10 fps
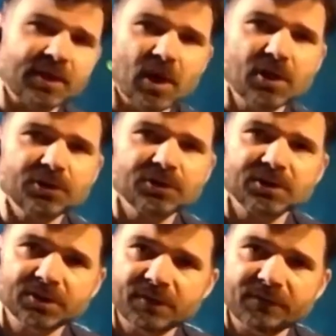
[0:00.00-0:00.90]
in ocean
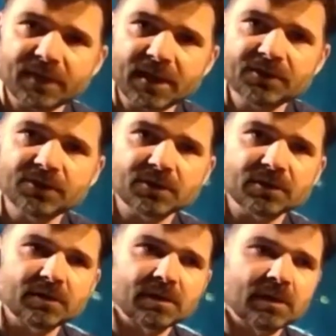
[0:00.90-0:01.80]

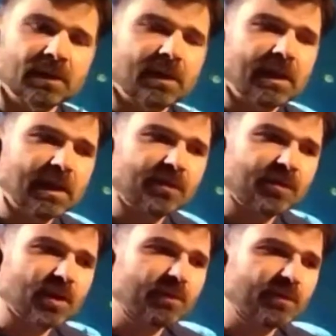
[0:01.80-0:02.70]
acidification in
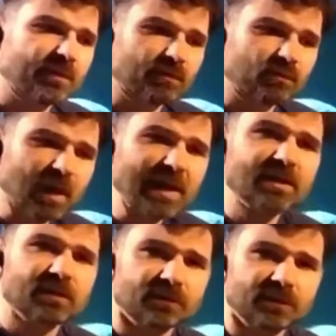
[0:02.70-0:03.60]
terms of the
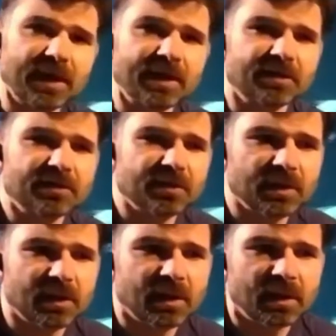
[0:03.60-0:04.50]
rate of change
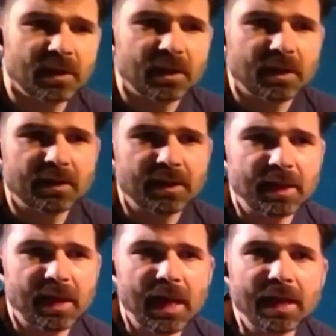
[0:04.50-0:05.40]
than
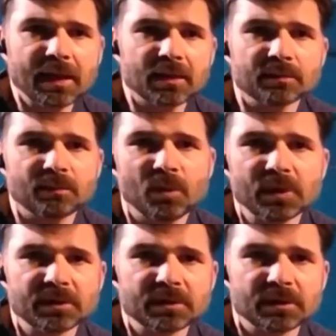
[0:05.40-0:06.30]
at any other
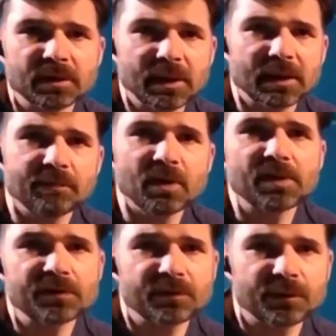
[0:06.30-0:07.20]
point in the
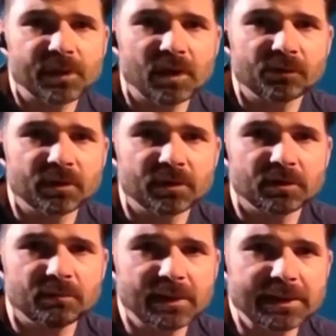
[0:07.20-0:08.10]
past 300
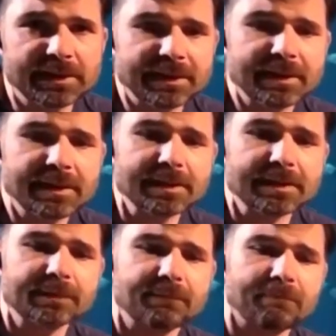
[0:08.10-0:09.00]
million years.